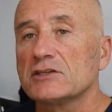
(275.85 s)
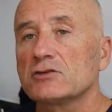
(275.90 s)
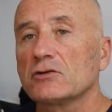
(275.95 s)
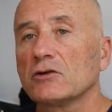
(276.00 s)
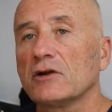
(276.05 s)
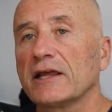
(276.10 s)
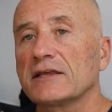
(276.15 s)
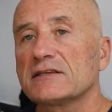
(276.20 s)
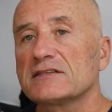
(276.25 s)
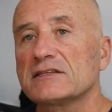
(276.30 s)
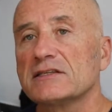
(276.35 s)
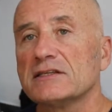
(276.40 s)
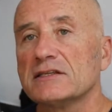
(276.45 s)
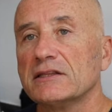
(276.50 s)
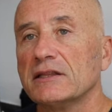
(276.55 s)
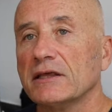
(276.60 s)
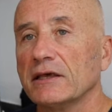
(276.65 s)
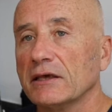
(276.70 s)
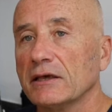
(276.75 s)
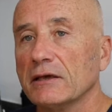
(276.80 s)
Your
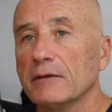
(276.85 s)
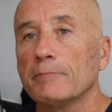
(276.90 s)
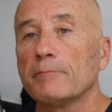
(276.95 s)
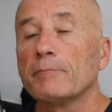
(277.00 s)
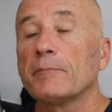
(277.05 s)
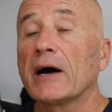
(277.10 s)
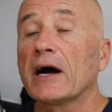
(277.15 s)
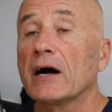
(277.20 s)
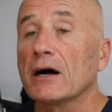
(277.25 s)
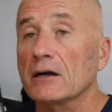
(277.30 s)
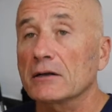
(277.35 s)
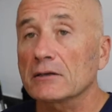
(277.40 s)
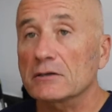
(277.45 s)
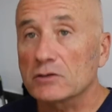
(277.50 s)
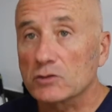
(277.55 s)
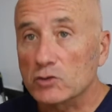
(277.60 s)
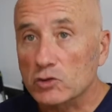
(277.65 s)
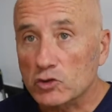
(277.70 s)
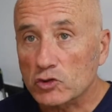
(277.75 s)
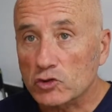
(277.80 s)
dentist does not
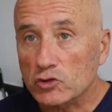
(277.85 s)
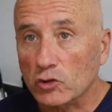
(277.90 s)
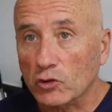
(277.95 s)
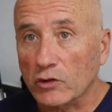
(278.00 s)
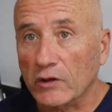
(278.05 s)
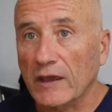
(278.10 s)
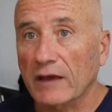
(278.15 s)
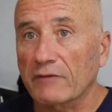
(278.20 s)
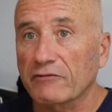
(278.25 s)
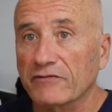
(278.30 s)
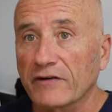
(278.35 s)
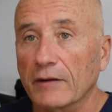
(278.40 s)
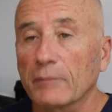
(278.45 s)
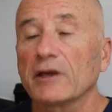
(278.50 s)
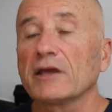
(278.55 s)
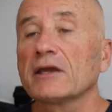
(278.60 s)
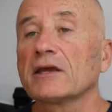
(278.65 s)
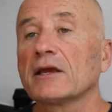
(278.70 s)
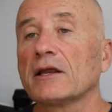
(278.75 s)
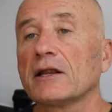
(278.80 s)
invent
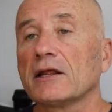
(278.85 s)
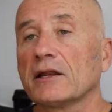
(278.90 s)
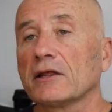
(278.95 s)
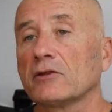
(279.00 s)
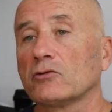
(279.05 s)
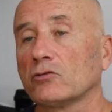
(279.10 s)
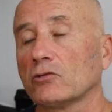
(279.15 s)
anything and